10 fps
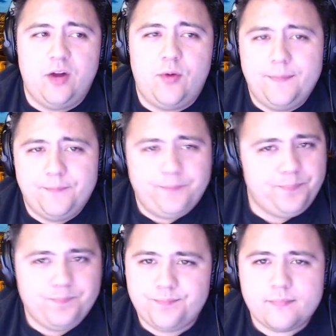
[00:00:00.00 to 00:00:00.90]
what?
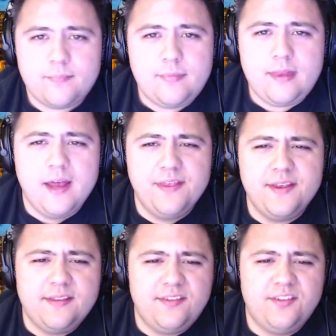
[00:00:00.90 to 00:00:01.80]
I
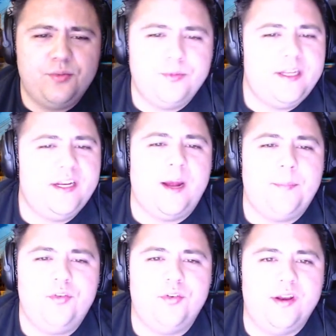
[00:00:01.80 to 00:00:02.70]
think this is a really good
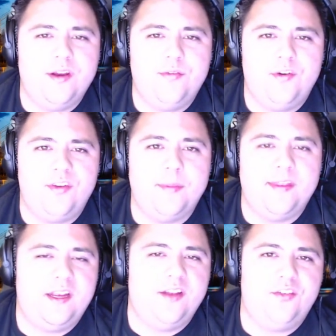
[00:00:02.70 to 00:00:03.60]
opportunity for some of
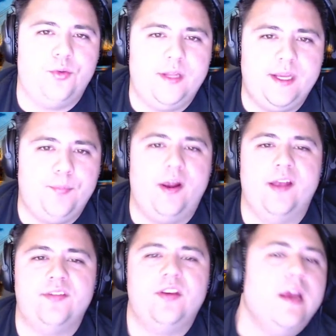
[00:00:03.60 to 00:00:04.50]
the kids to really
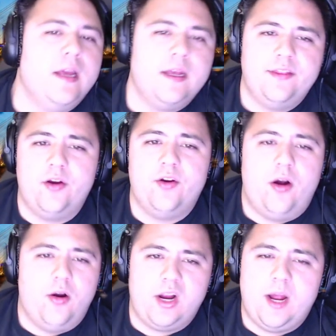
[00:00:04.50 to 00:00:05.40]
impress. There
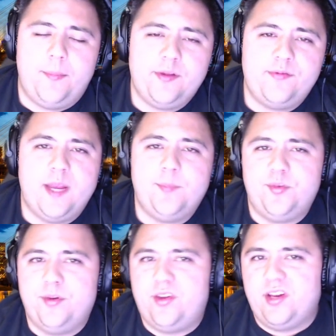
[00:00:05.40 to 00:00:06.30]
are a couple of names
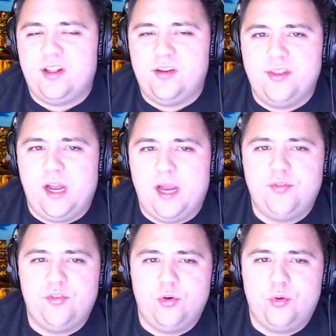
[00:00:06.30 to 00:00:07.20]
in particular that
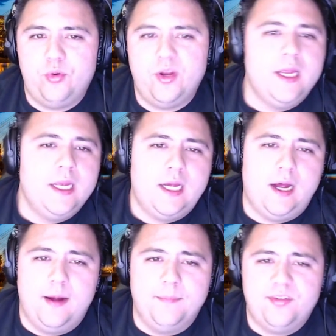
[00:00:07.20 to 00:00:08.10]
I've circled.
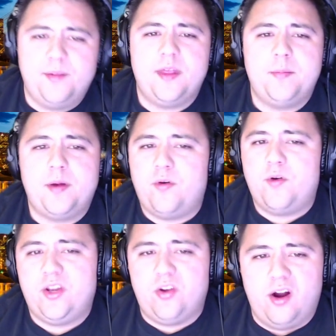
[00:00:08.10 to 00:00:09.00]
Some of them I've
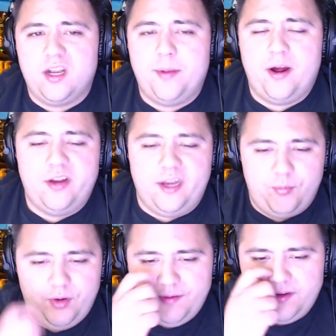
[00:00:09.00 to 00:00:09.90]
already talked about in
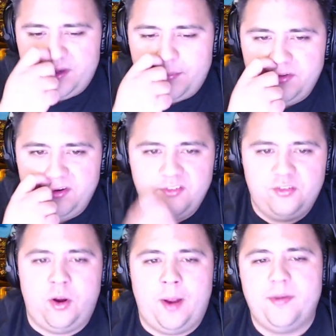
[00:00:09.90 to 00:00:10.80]
previous episodes,
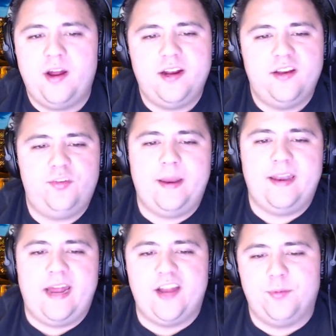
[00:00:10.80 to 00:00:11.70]
so I'm not going to
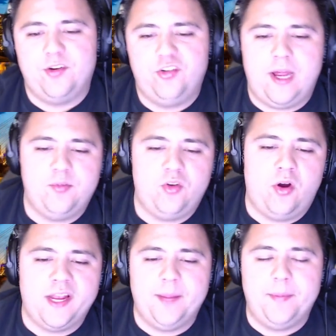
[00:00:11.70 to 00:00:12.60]
spend as much time
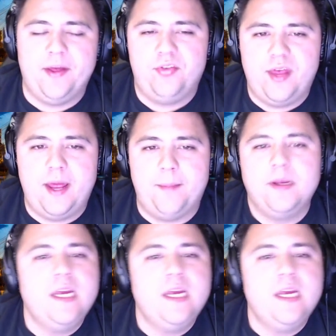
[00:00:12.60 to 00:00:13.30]
talking about them